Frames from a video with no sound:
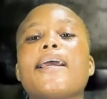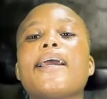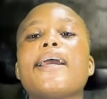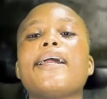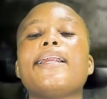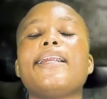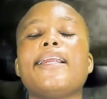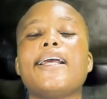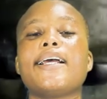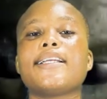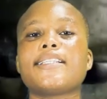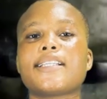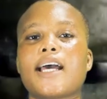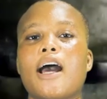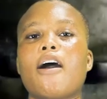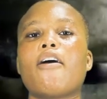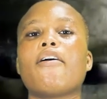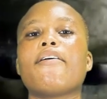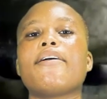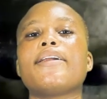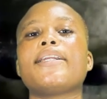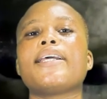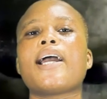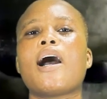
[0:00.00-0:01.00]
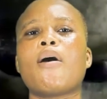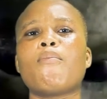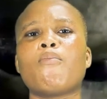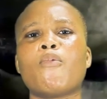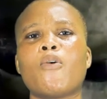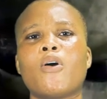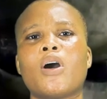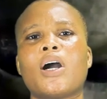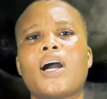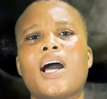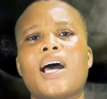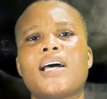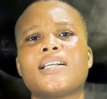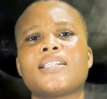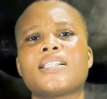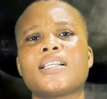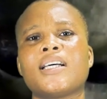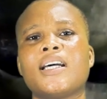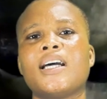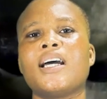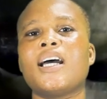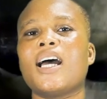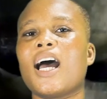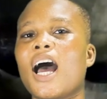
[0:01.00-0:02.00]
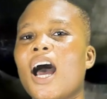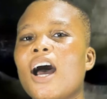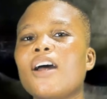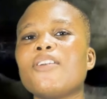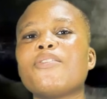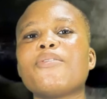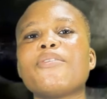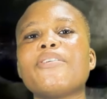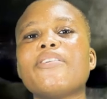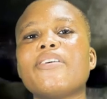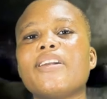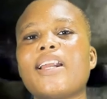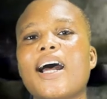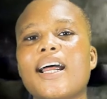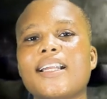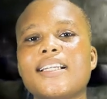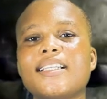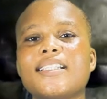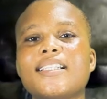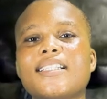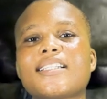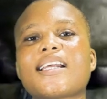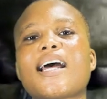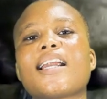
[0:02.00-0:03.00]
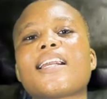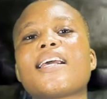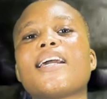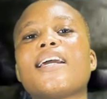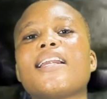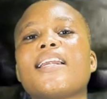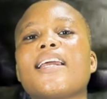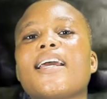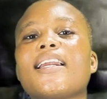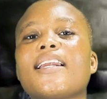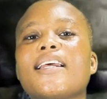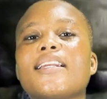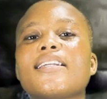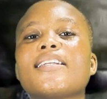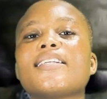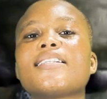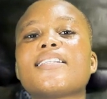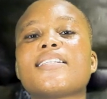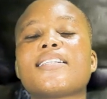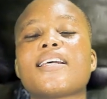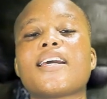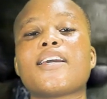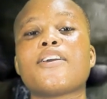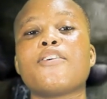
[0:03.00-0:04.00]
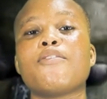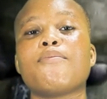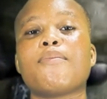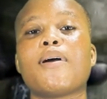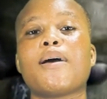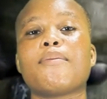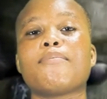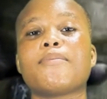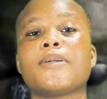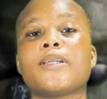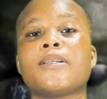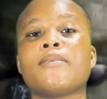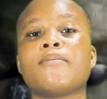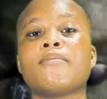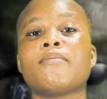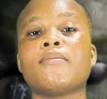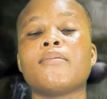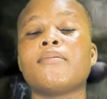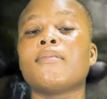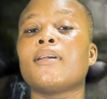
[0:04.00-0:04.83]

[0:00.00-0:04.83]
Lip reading: aliens are already among us? How do you know that this is an alien and this is a human being?